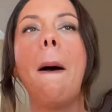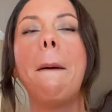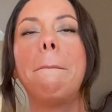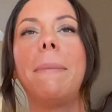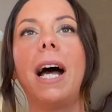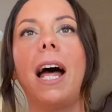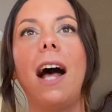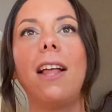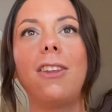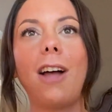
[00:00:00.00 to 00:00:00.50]

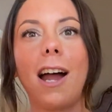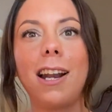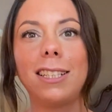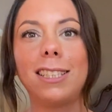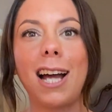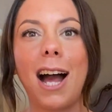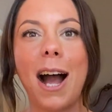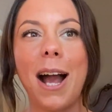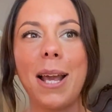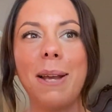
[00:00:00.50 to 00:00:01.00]
But a lot of
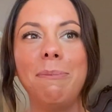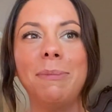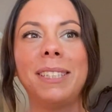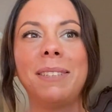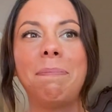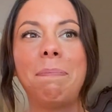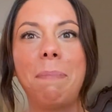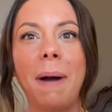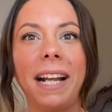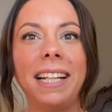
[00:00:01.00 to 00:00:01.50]
times
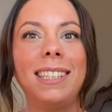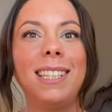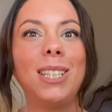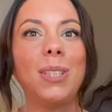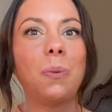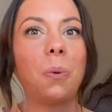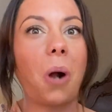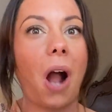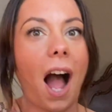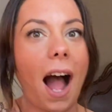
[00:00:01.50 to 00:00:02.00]
Pisces
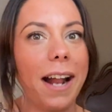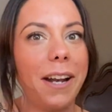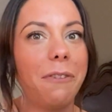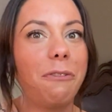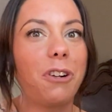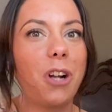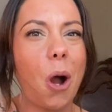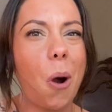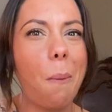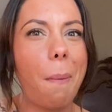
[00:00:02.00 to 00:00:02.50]
will kind
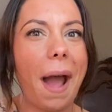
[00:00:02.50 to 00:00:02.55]
of go